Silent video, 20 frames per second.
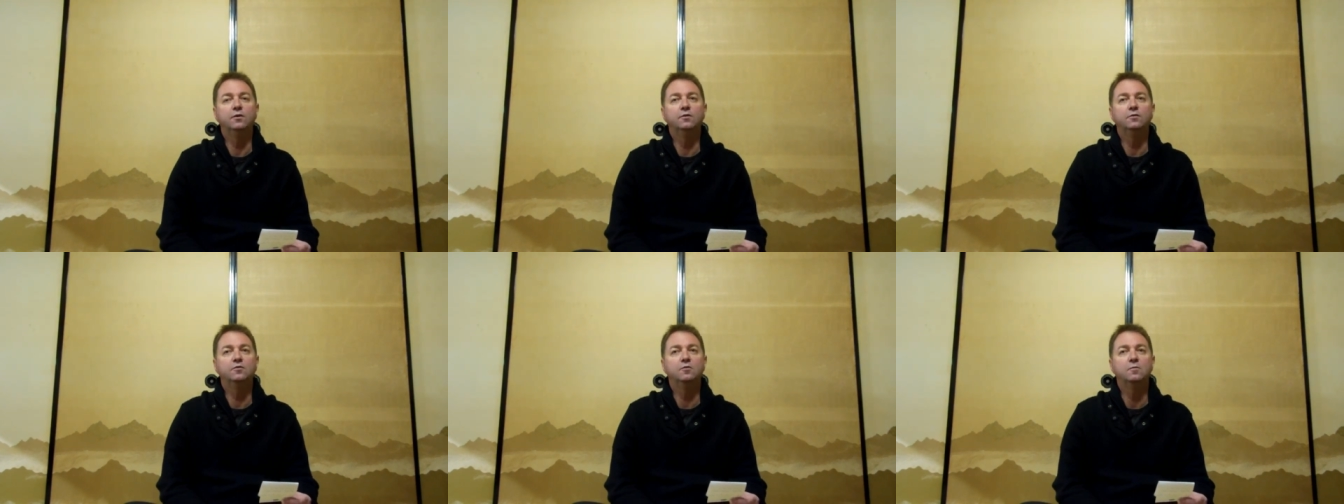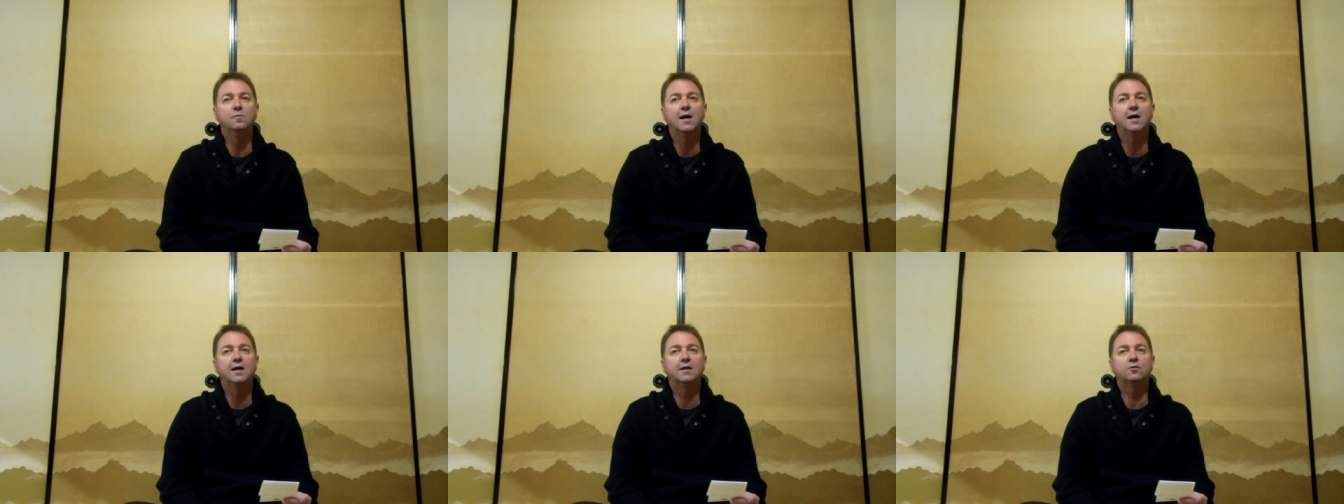
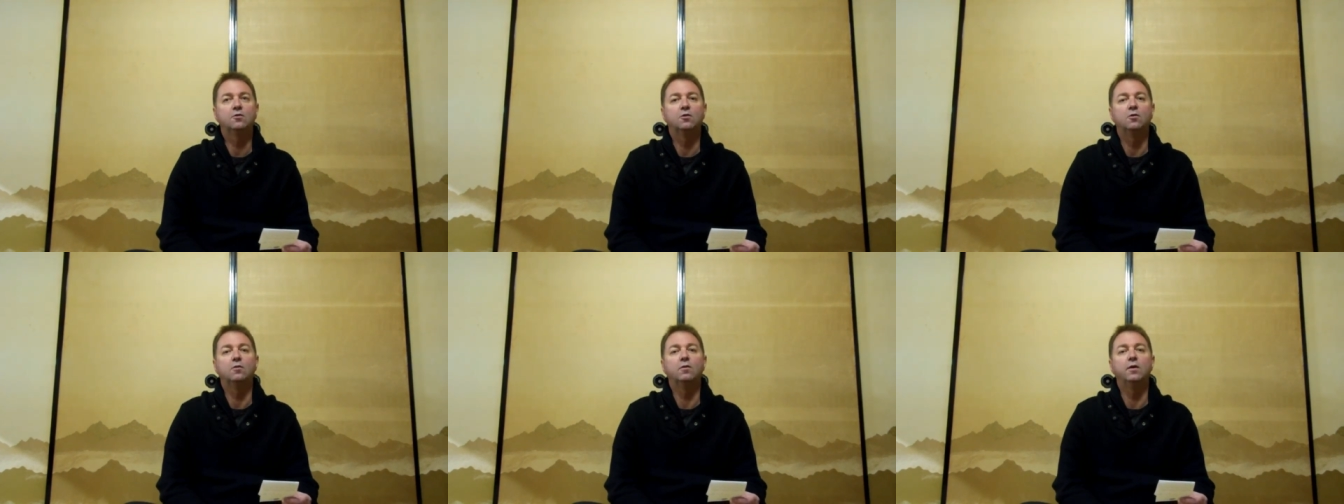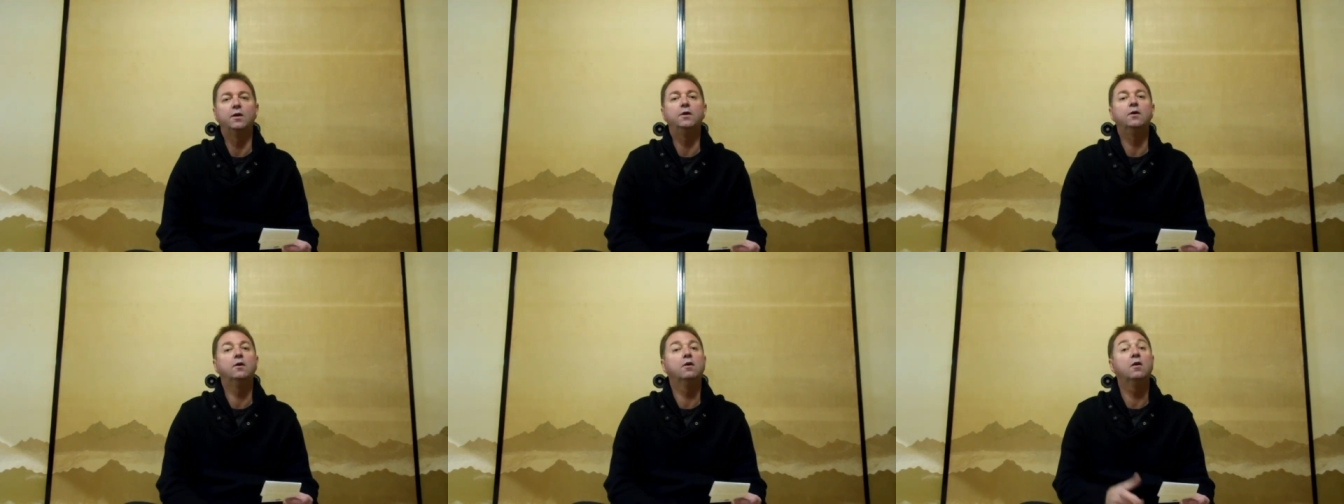sumato.
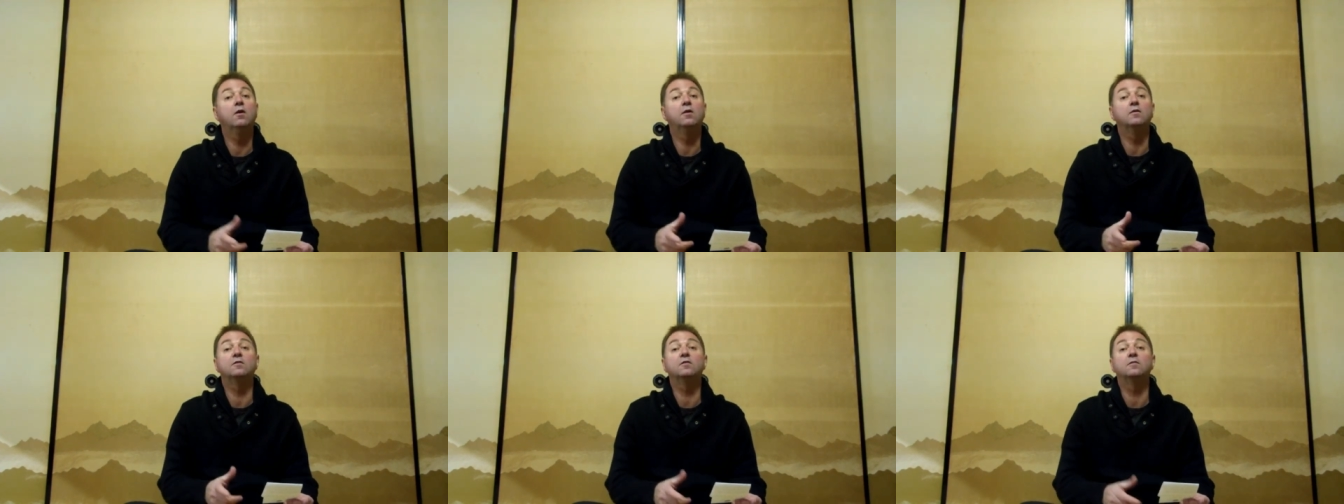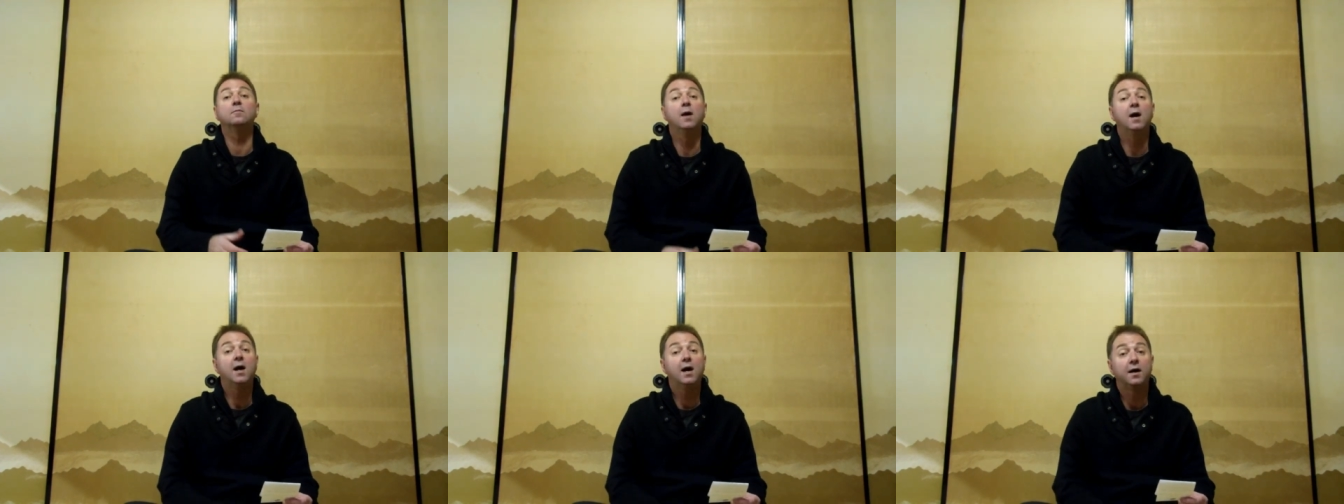And you go, oh,
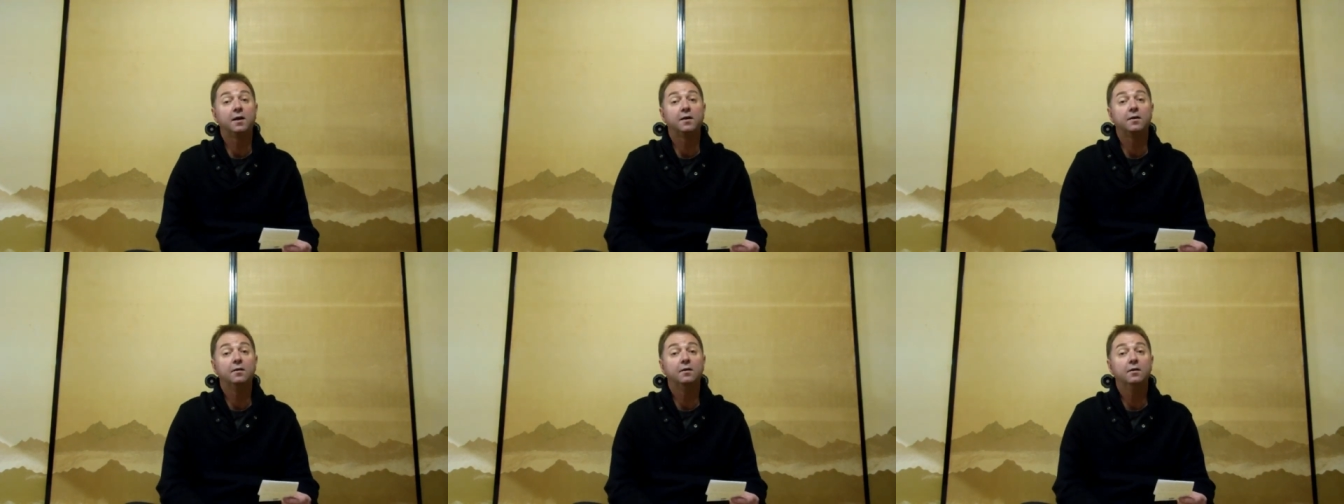smart.